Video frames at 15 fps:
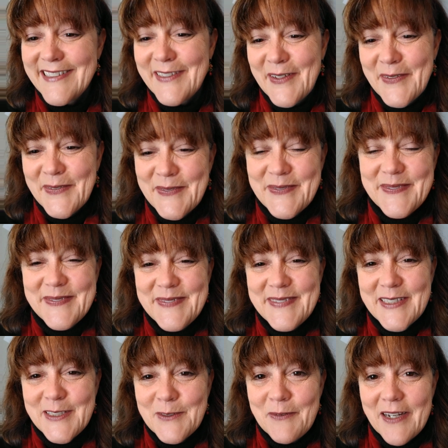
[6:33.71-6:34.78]
So
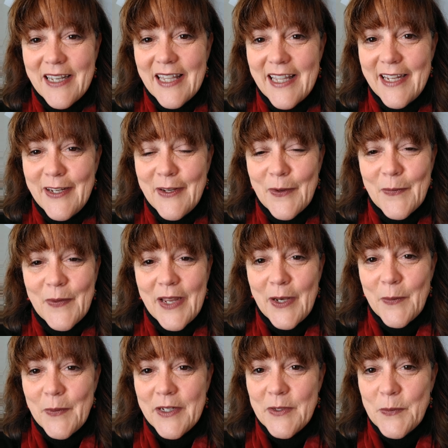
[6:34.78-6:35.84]
just wanted to let you know, and
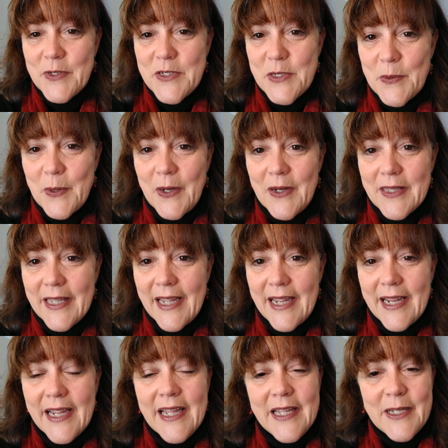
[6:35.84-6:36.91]
I wanted to wish you all
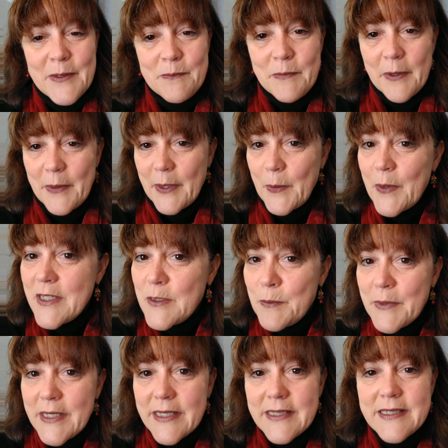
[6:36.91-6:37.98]
a Merry
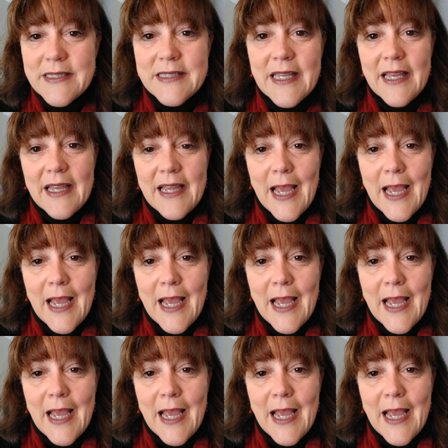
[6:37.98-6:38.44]
Christmas,